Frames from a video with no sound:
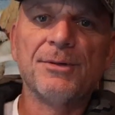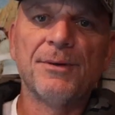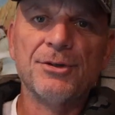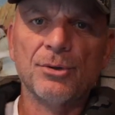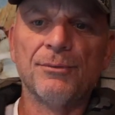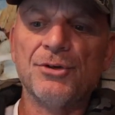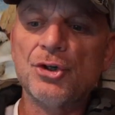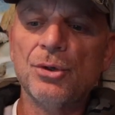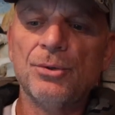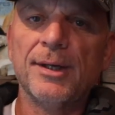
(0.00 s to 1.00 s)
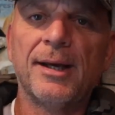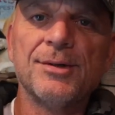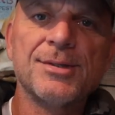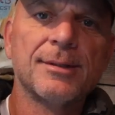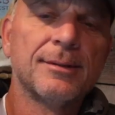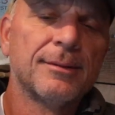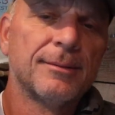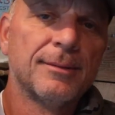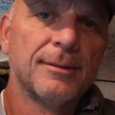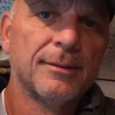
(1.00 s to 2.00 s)
if I drove 2 days
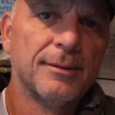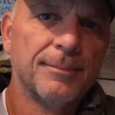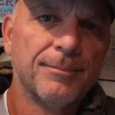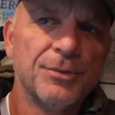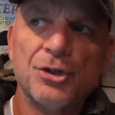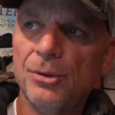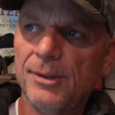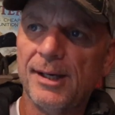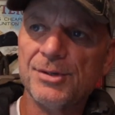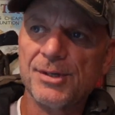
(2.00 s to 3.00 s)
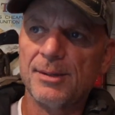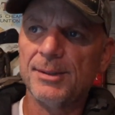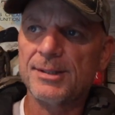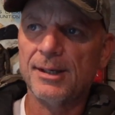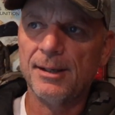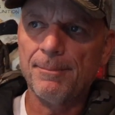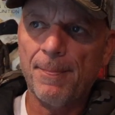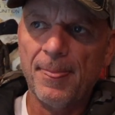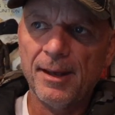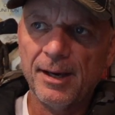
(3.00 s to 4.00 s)
out of my time,
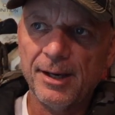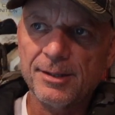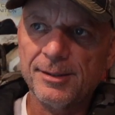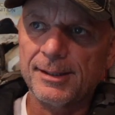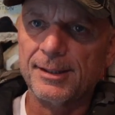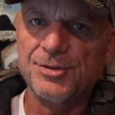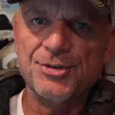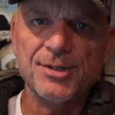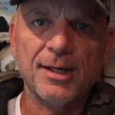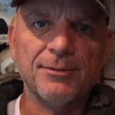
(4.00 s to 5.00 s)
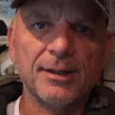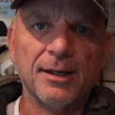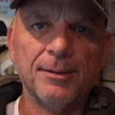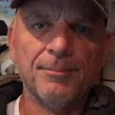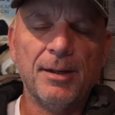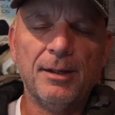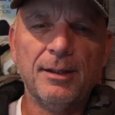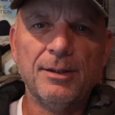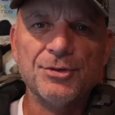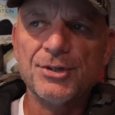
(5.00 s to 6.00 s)
hiked like a son of a gun,
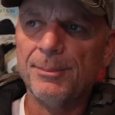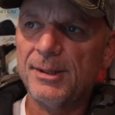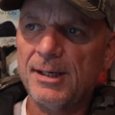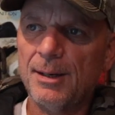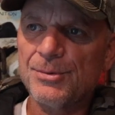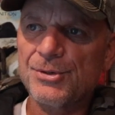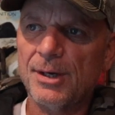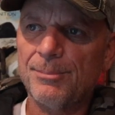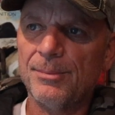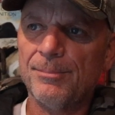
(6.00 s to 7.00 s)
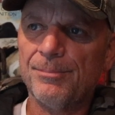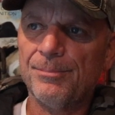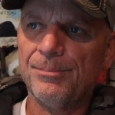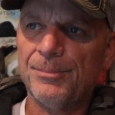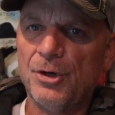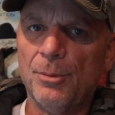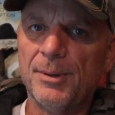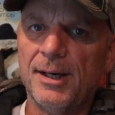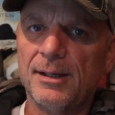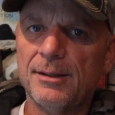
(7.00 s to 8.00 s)
set my cameras up, go
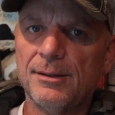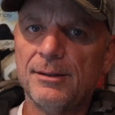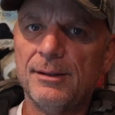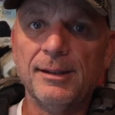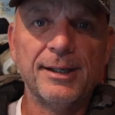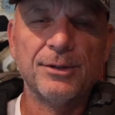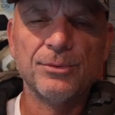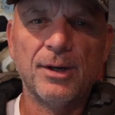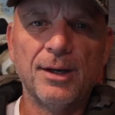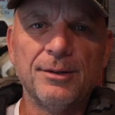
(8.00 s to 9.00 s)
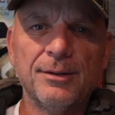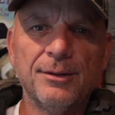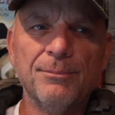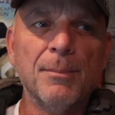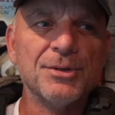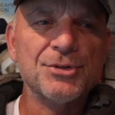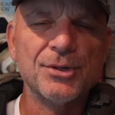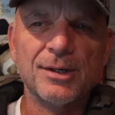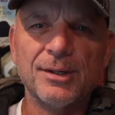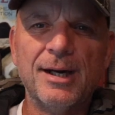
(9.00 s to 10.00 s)
back later on, months
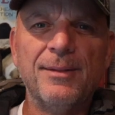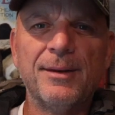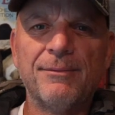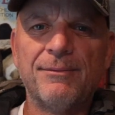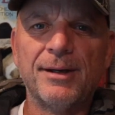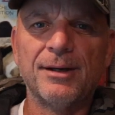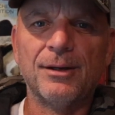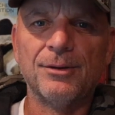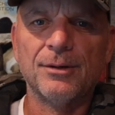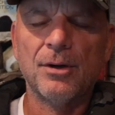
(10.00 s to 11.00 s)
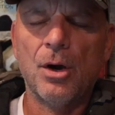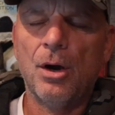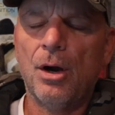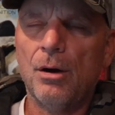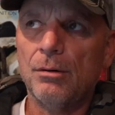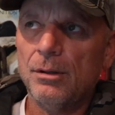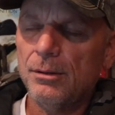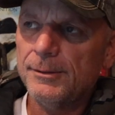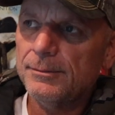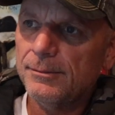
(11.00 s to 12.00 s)
later, and they failed. Oh,
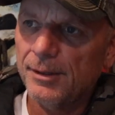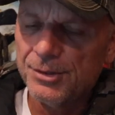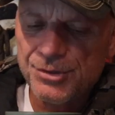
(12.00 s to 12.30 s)
that